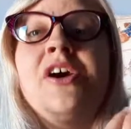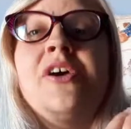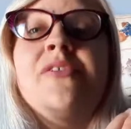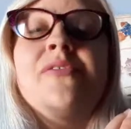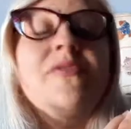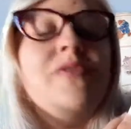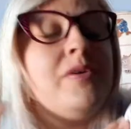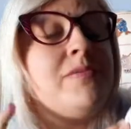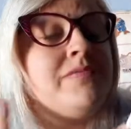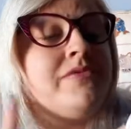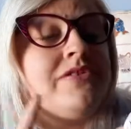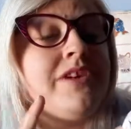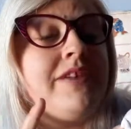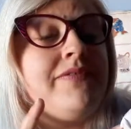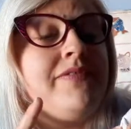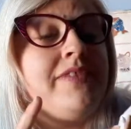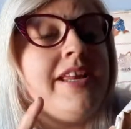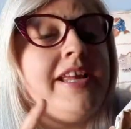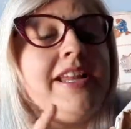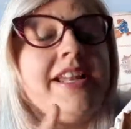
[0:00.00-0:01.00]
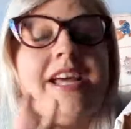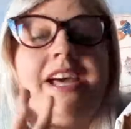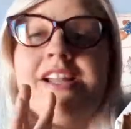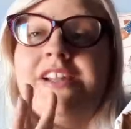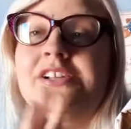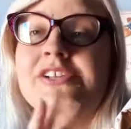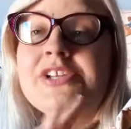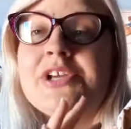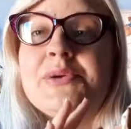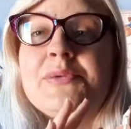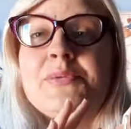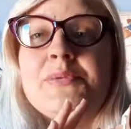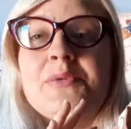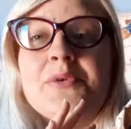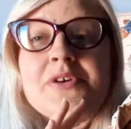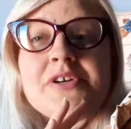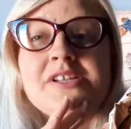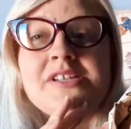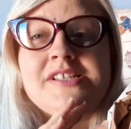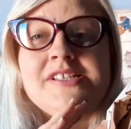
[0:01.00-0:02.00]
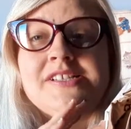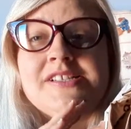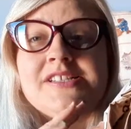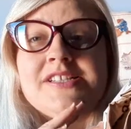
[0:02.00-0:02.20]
from traveling, and I don't want